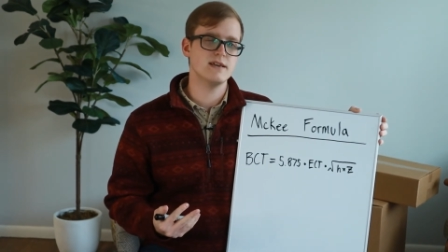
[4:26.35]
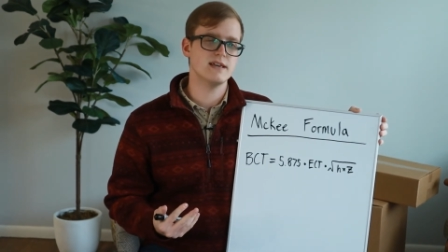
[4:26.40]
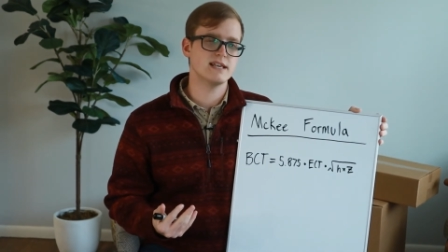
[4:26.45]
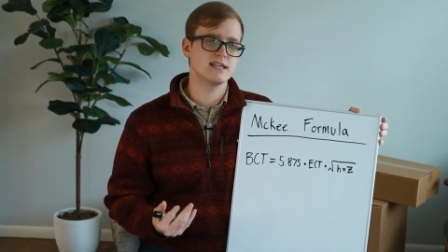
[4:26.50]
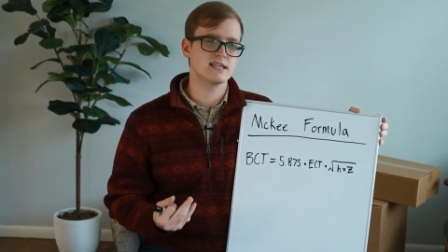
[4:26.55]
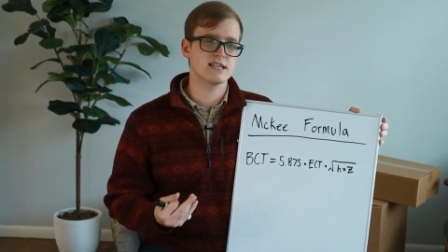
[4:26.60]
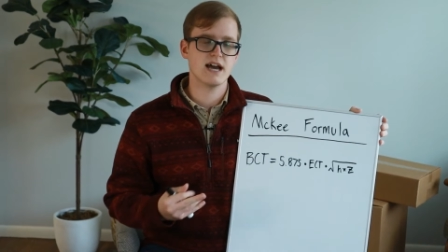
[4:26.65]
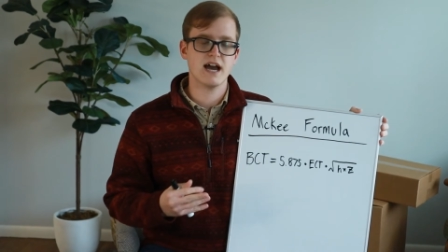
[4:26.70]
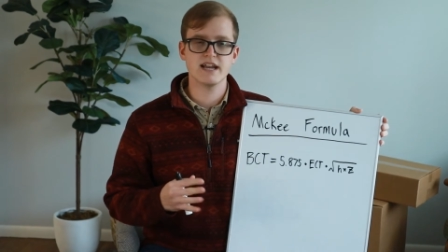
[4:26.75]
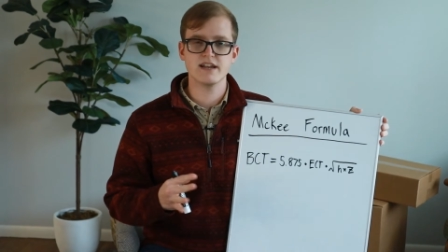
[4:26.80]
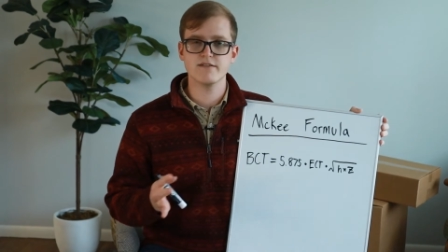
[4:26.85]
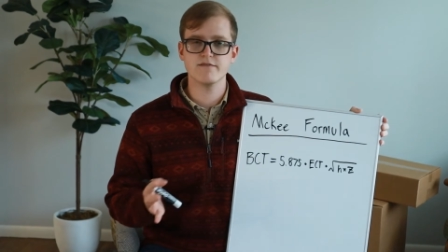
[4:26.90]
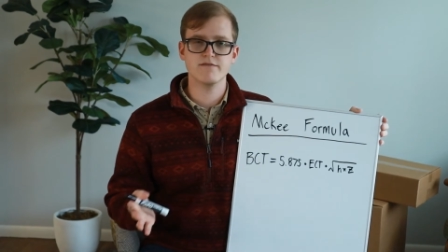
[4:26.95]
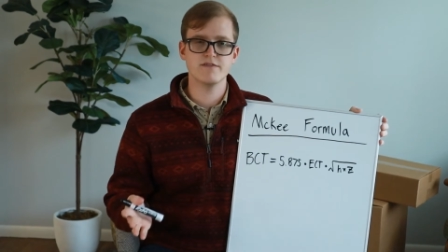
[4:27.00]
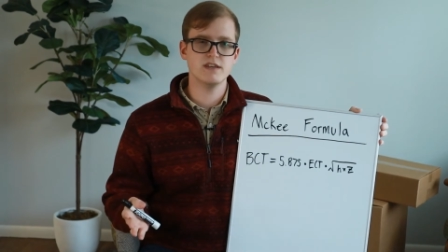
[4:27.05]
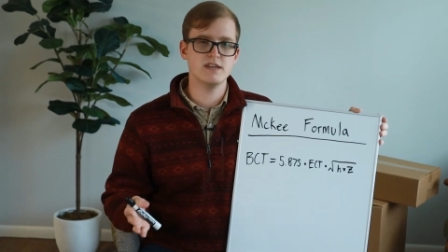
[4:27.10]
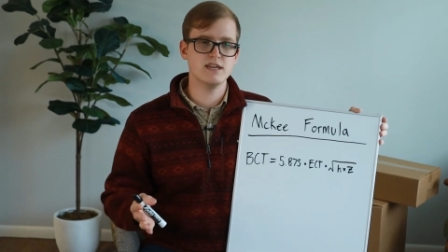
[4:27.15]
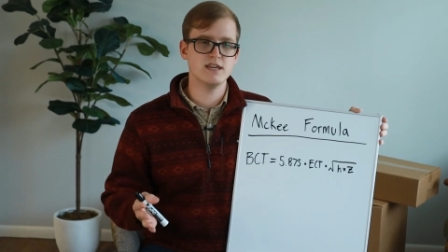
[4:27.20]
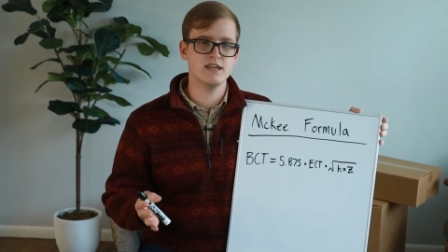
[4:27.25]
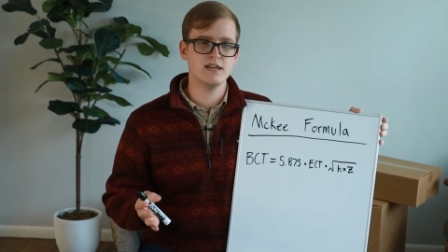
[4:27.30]
is kind of
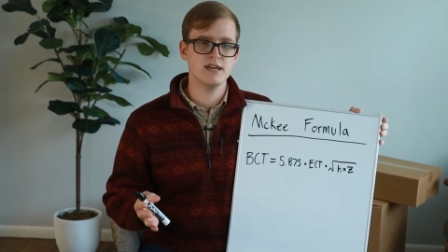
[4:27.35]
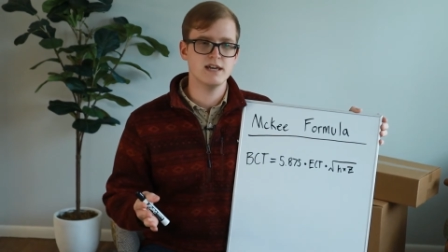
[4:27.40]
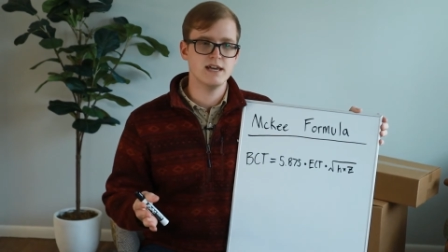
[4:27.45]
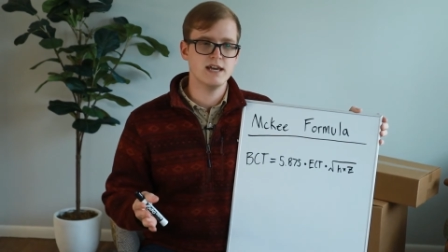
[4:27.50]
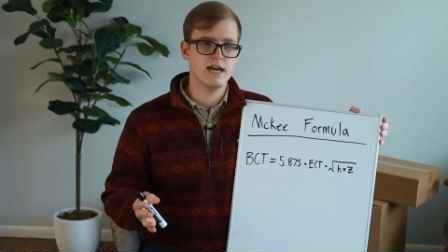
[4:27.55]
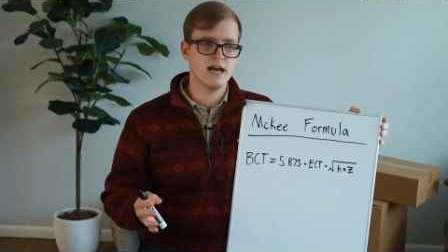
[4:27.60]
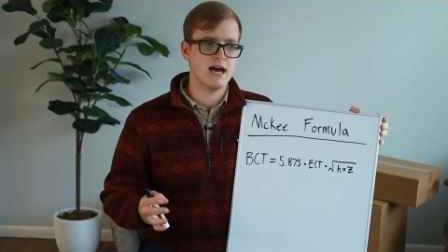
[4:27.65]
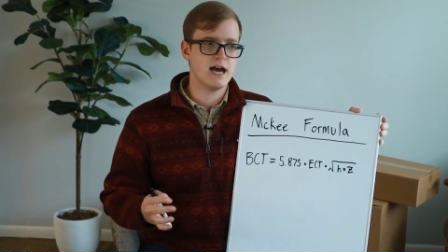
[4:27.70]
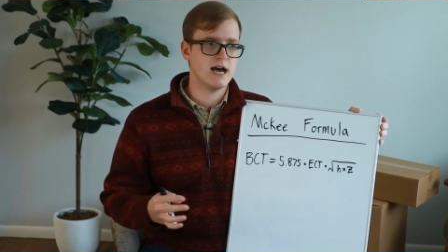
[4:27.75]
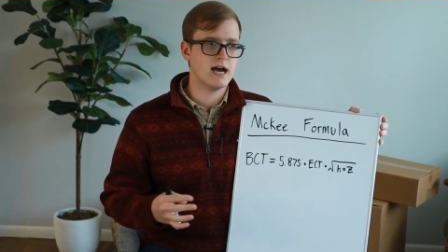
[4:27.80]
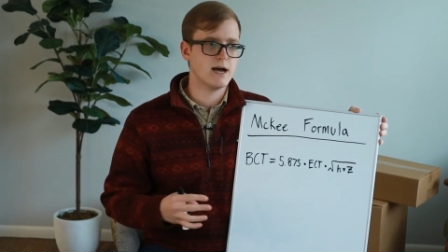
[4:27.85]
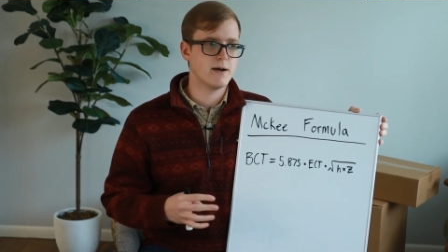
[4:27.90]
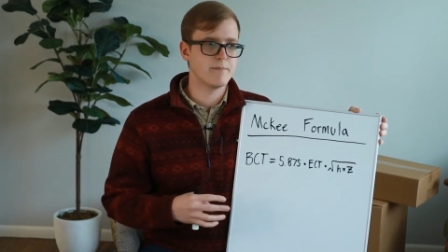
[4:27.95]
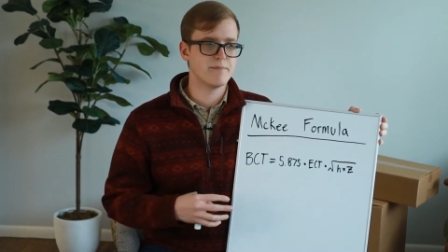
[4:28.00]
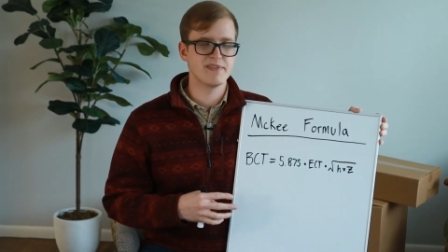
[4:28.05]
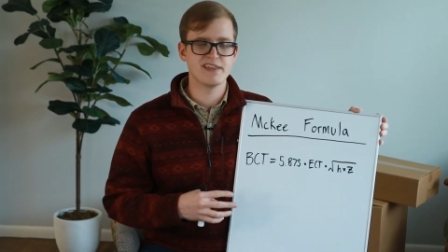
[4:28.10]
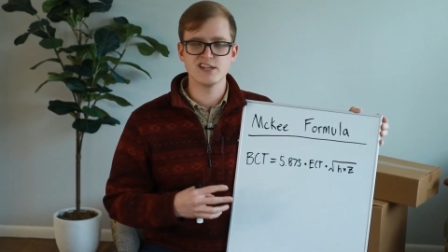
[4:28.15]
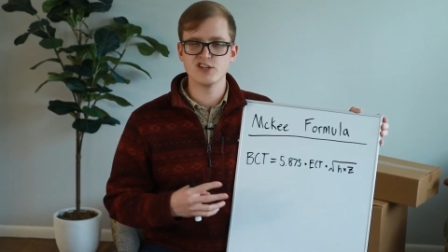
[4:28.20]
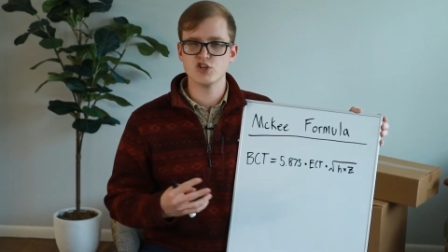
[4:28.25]
the um,